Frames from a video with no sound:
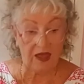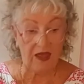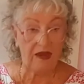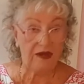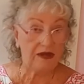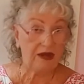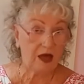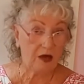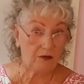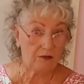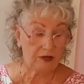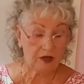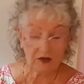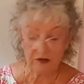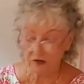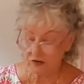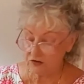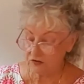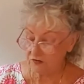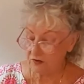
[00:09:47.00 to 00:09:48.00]
Now I'm
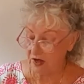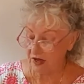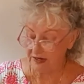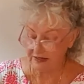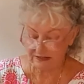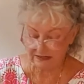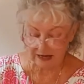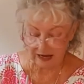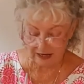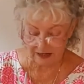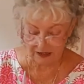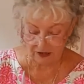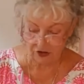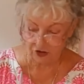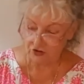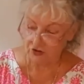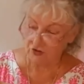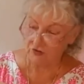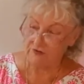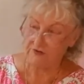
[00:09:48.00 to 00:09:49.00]
going to write down in
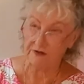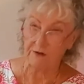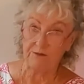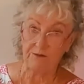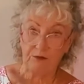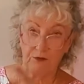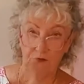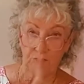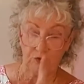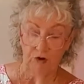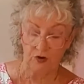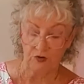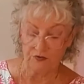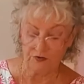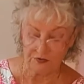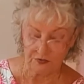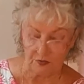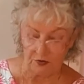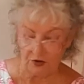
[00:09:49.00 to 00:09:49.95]
2 separate rows what